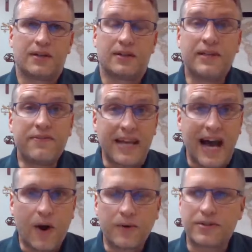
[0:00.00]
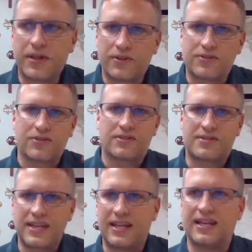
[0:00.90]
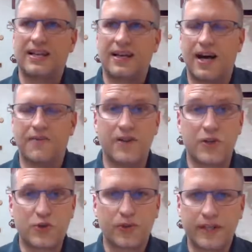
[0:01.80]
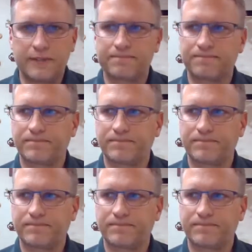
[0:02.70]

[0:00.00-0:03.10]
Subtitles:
lived out, seeing it visually,